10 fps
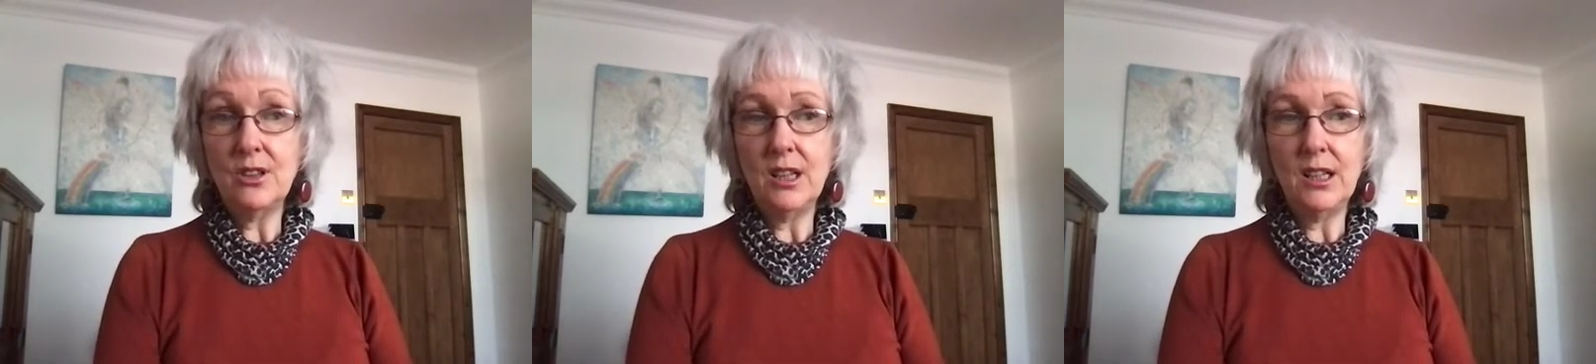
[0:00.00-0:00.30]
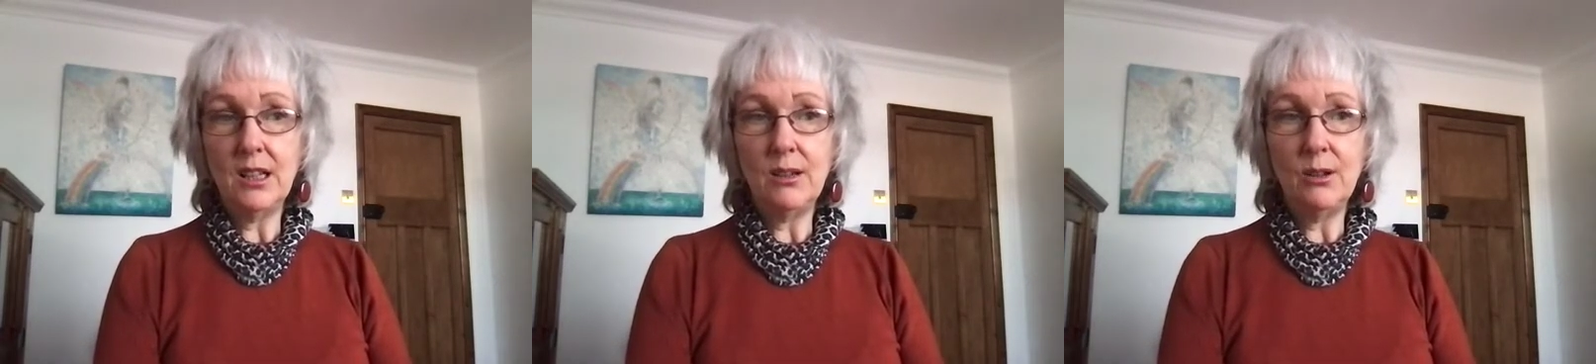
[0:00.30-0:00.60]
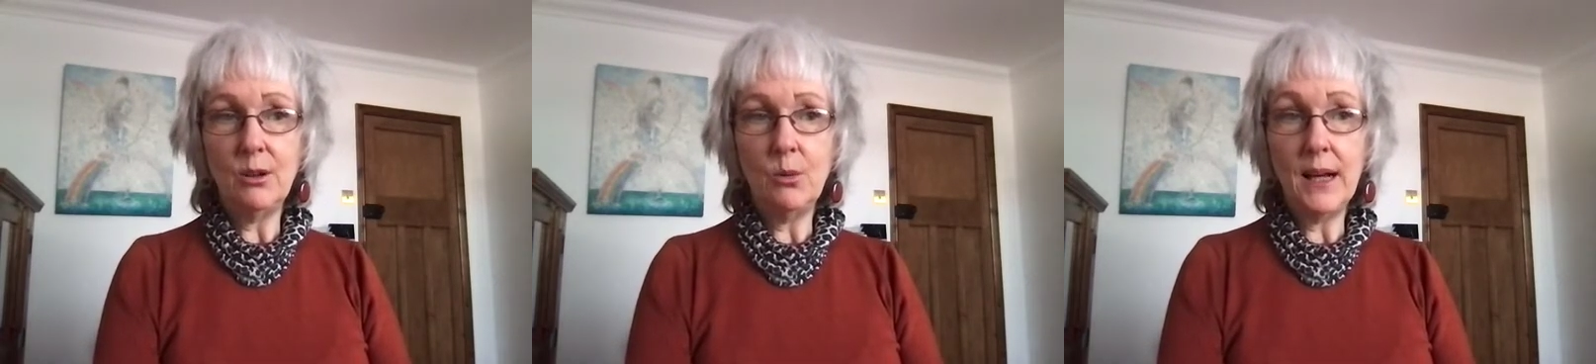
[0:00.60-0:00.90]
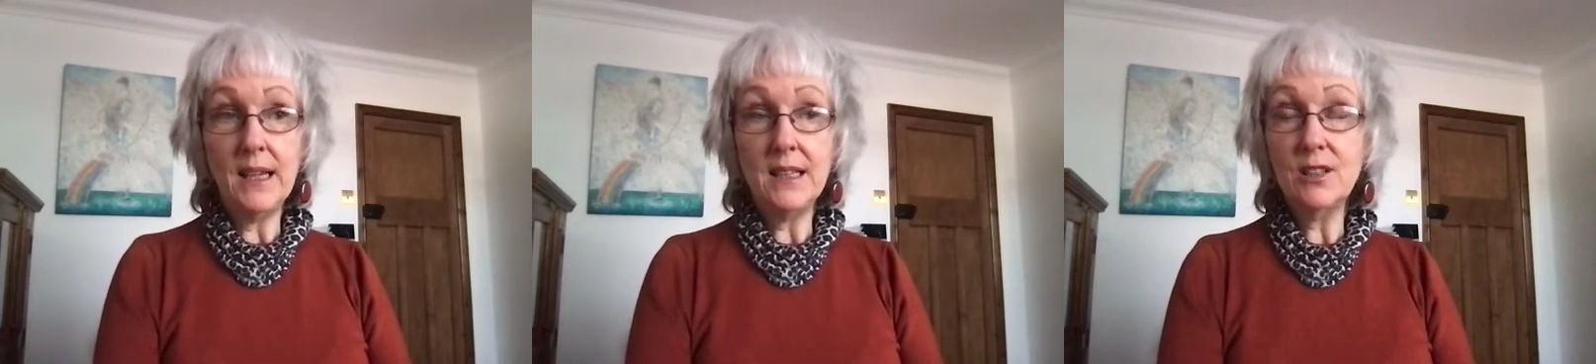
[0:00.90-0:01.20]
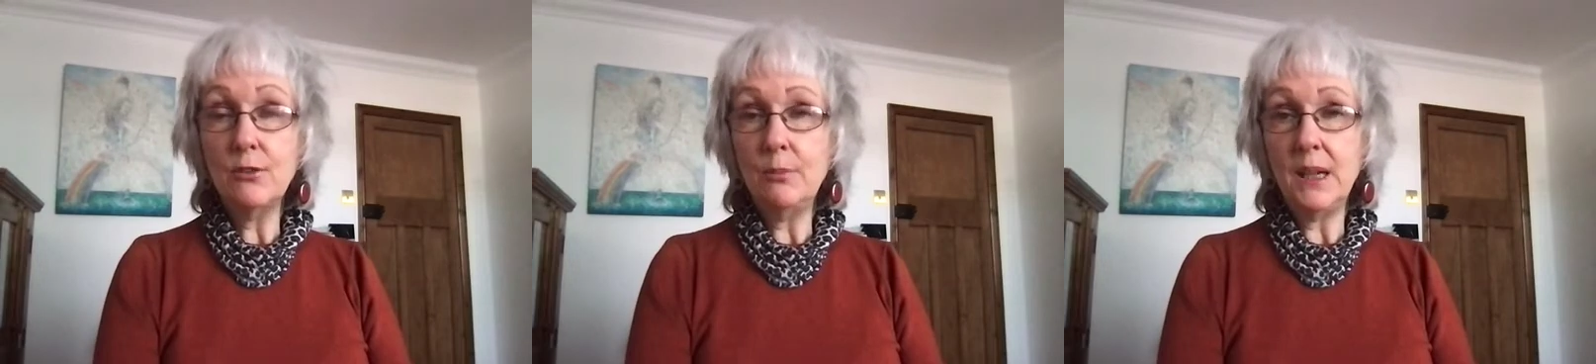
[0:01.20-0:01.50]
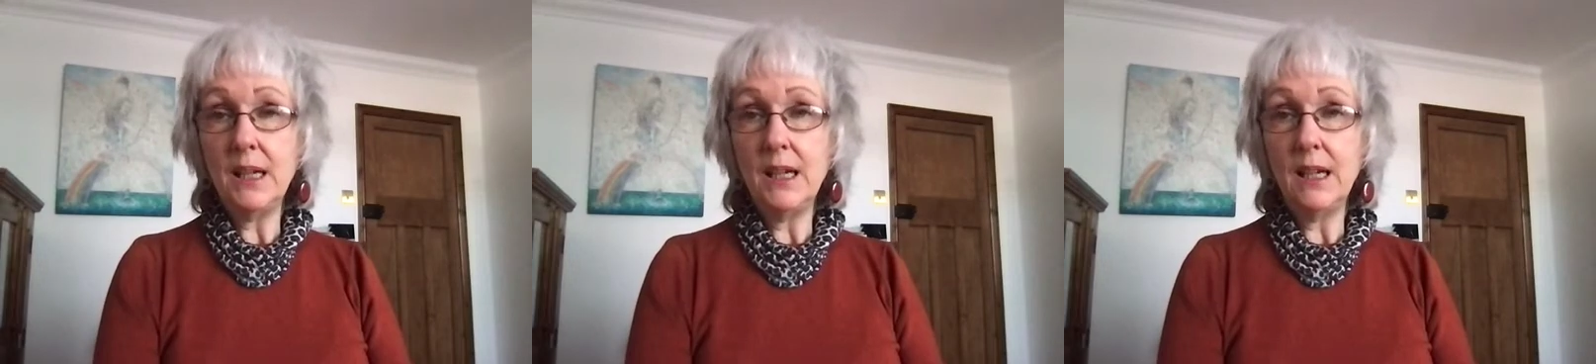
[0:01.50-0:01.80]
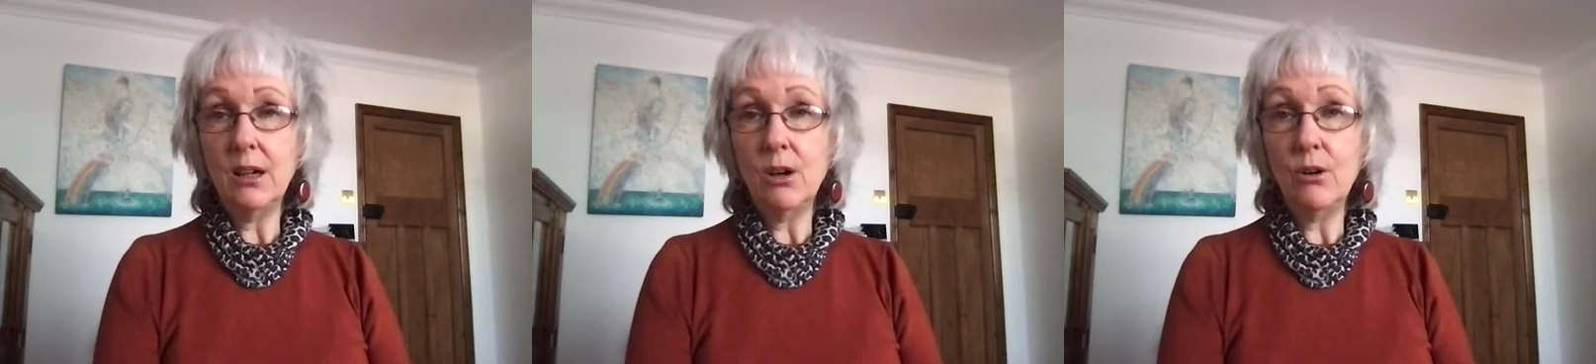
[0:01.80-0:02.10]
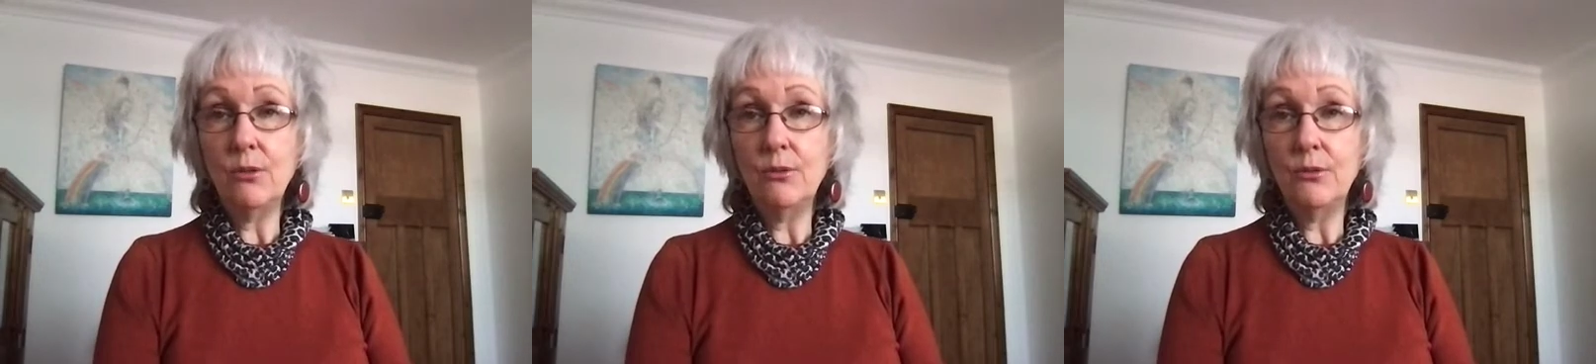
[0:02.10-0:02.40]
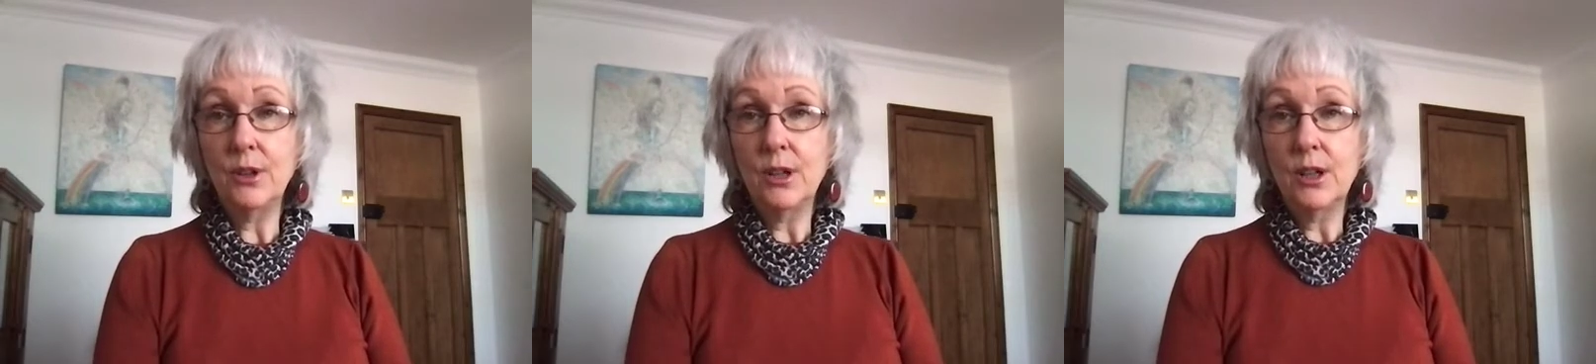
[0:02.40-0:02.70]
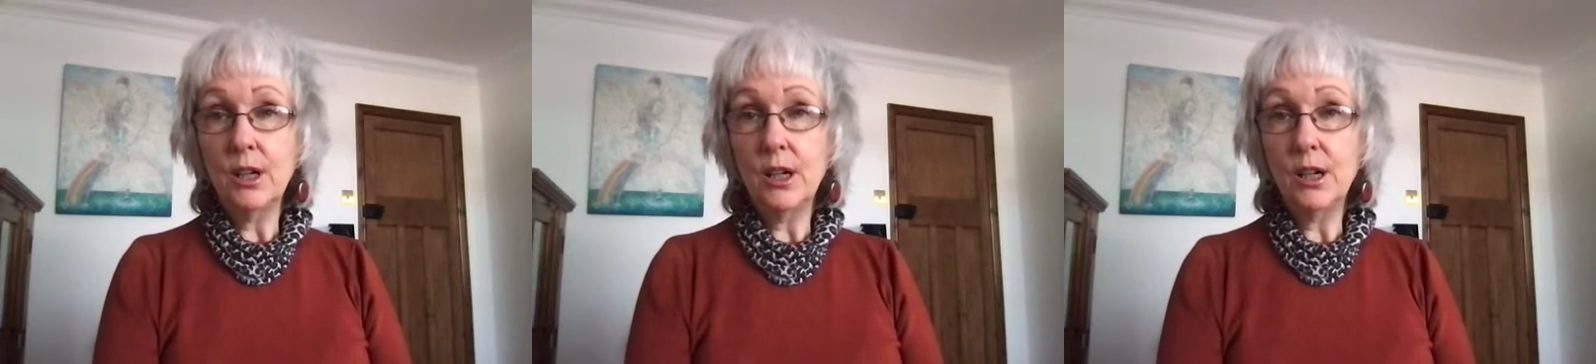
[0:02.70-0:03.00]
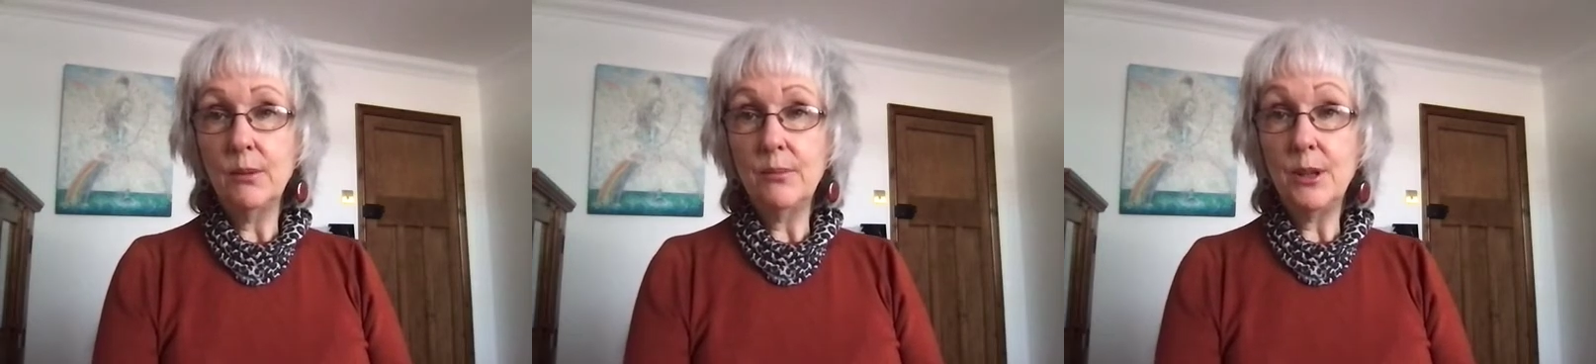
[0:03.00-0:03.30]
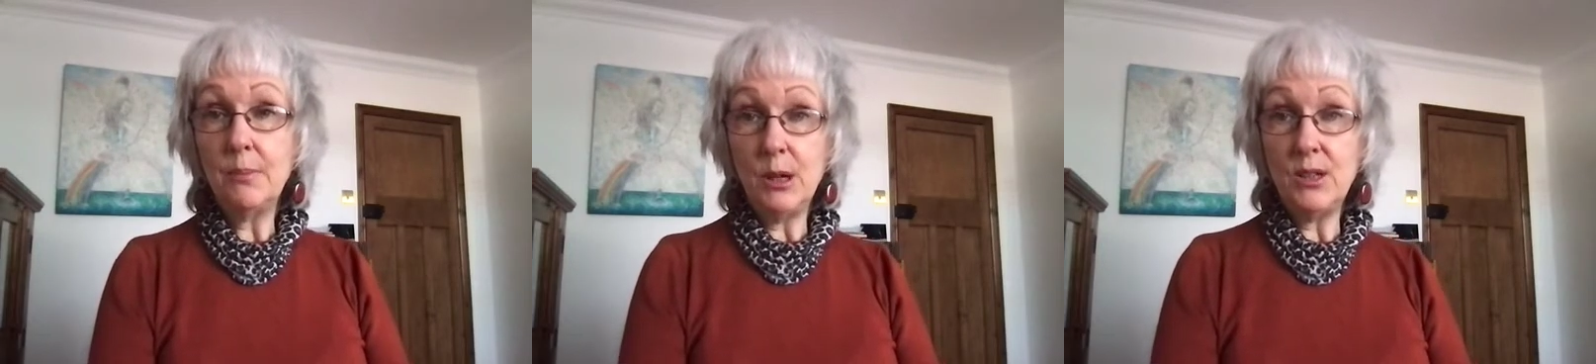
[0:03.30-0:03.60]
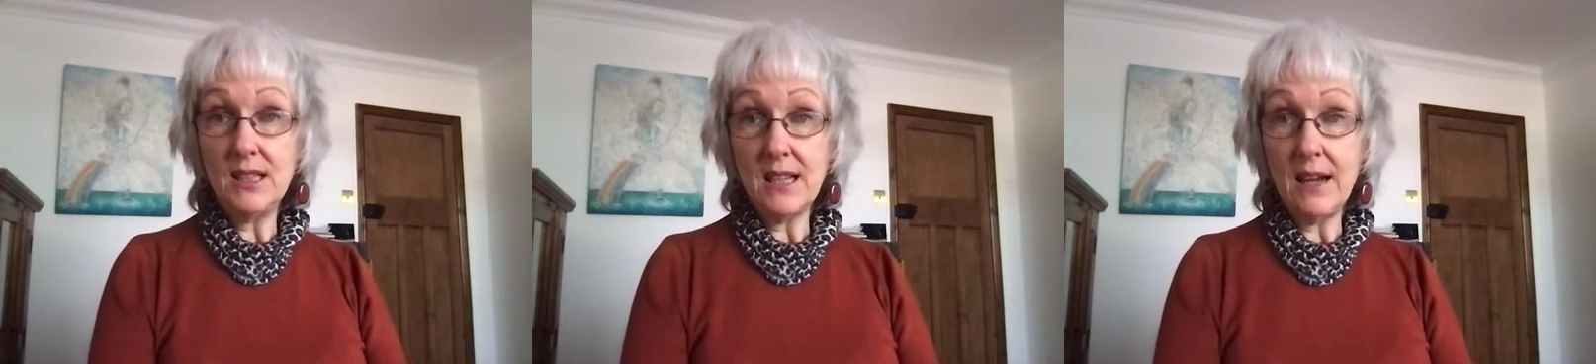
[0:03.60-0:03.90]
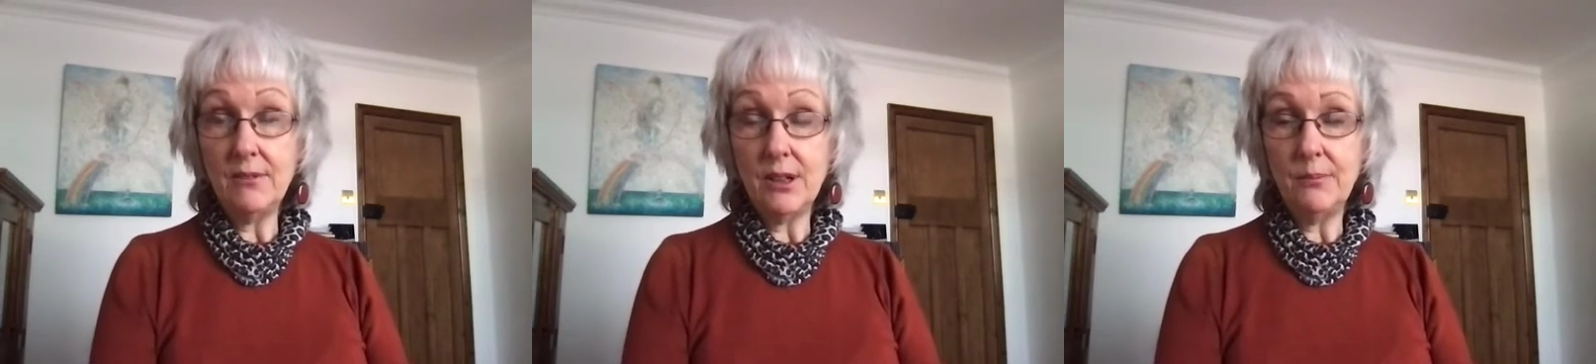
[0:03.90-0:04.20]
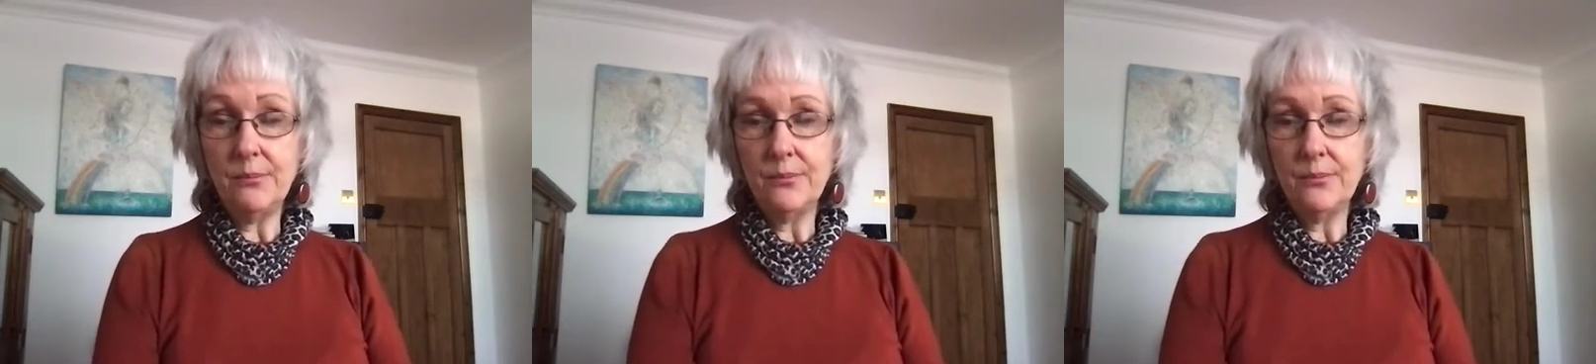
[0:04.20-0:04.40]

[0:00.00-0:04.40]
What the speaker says: the ways of being of the Bodhisattva.